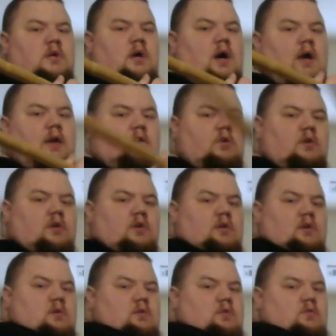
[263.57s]
I could
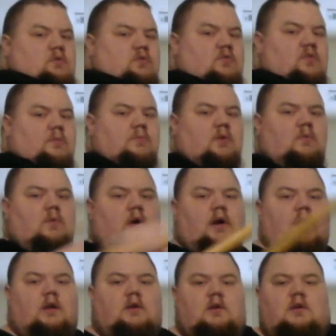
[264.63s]
do something where
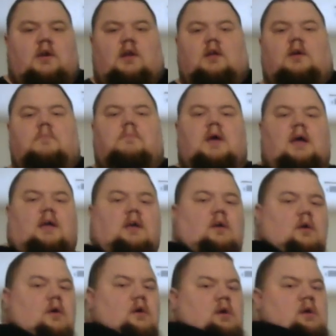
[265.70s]
I kind of come back
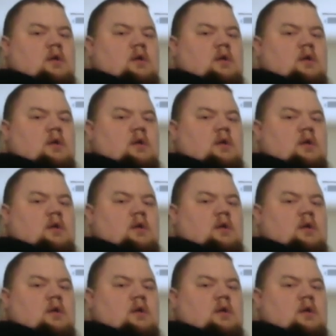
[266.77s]
here,